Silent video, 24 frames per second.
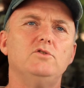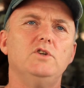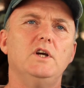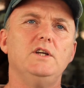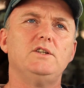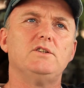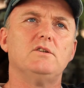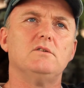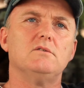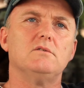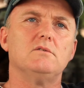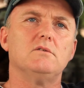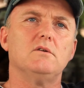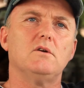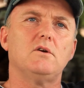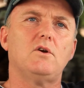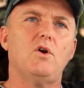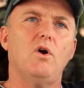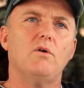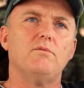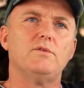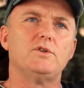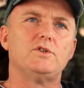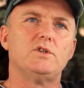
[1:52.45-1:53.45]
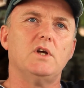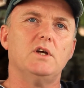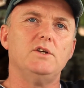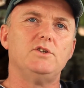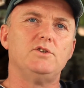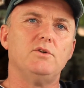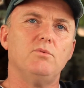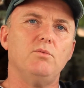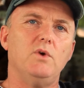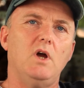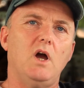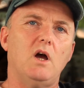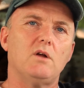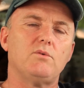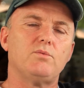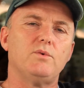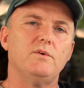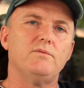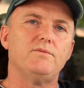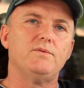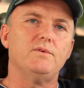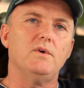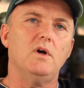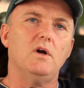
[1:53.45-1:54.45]
recent conversation we had
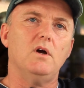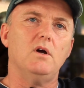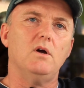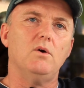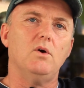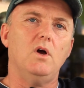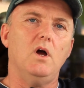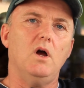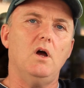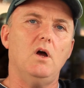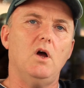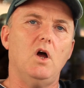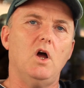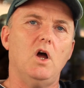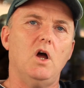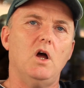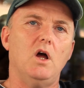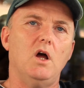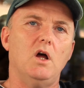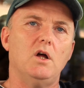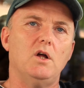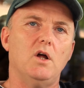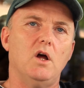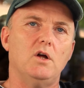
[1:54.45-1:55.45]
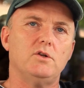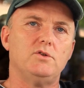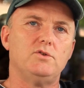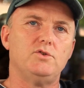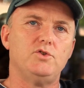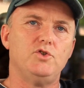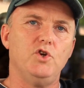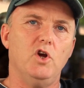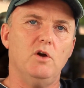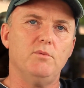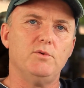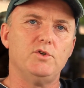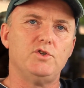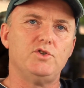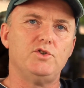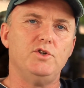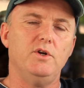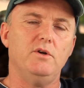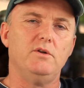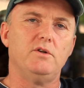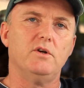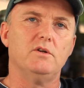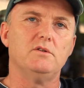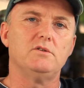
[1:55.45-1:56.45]
with a German
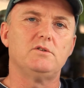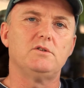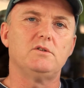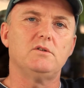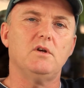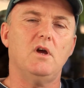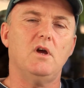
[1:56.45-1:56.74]
student.